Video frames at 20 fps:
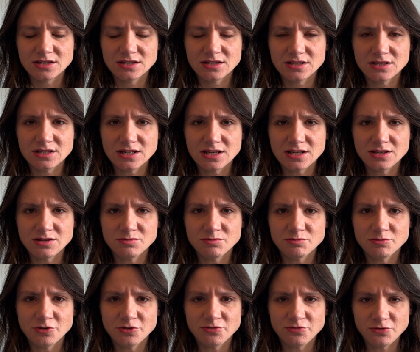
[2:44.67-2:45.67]
the day
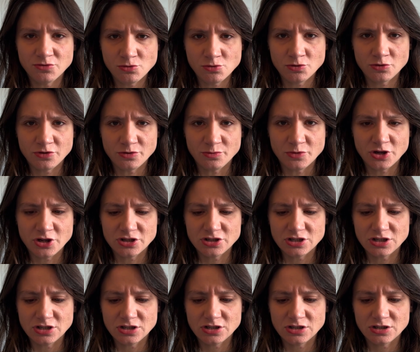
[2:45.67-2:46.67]
before the
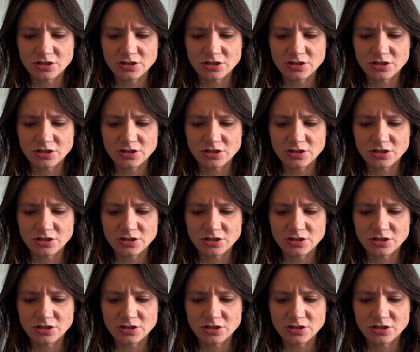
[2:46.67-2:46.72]
murder.